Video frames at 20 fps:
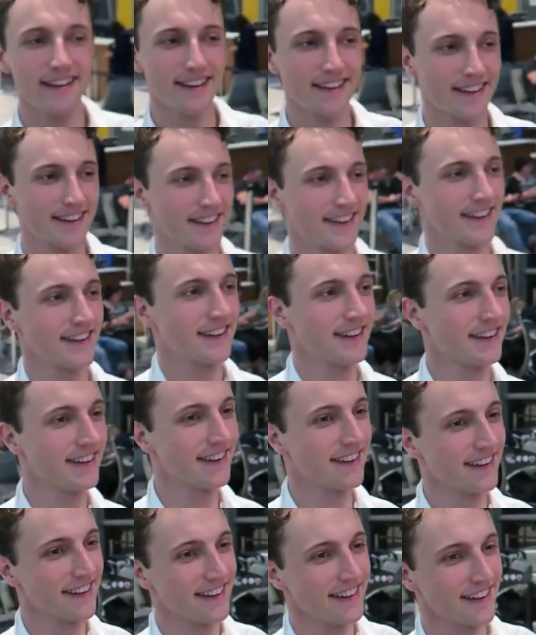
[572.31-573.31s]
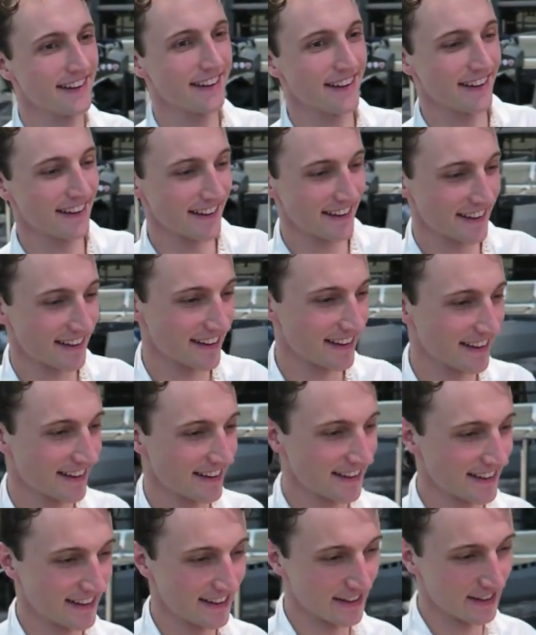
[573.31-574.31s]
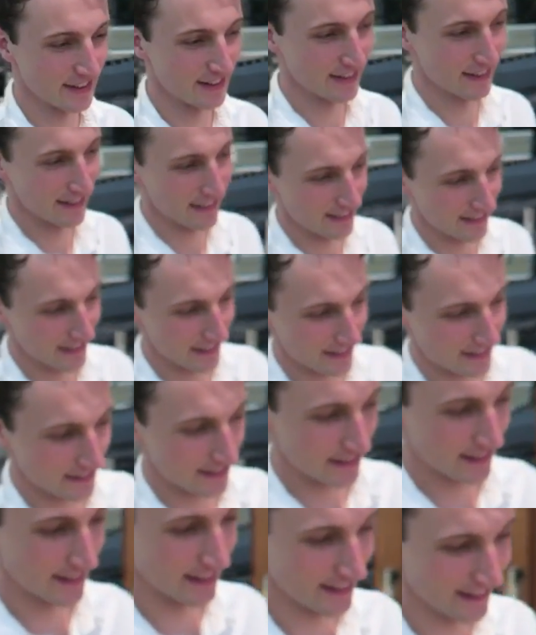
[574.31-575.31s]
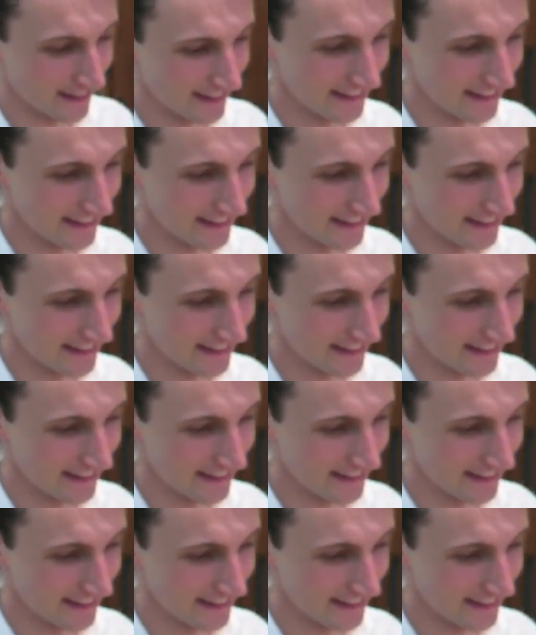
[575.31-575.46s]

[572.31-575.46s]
feel to know someone that just took down Team Valor? How do you like